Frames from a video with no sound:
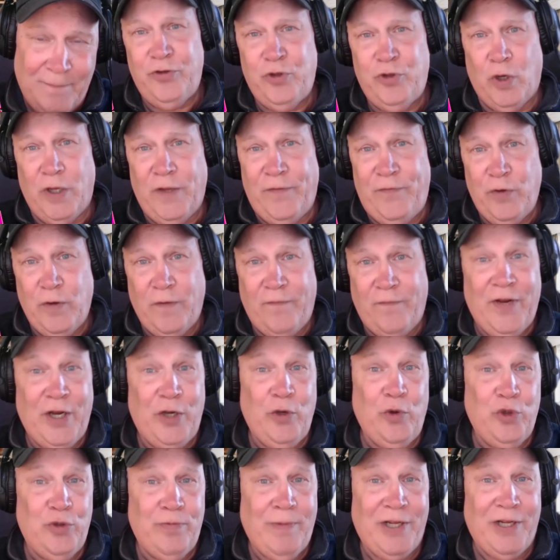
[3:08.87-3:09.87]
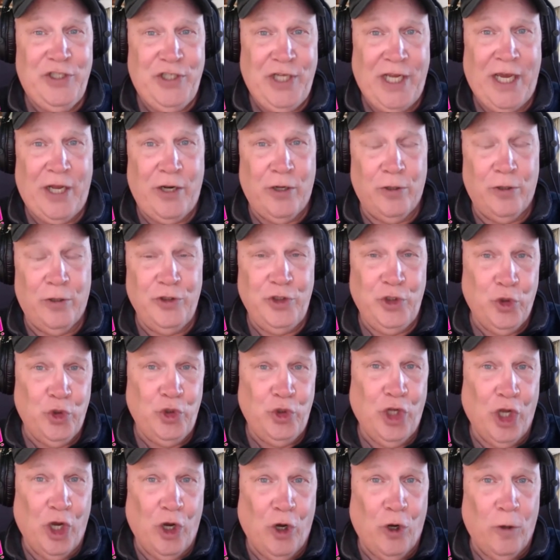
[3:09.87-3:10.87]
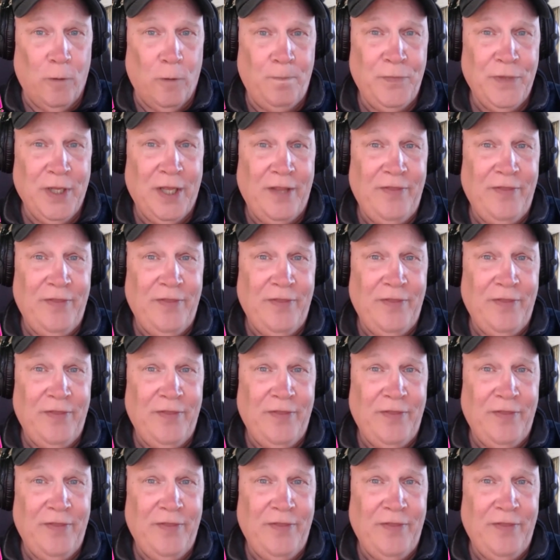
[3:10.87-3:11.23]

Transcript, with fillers: So if you're a veteran to my channel, you know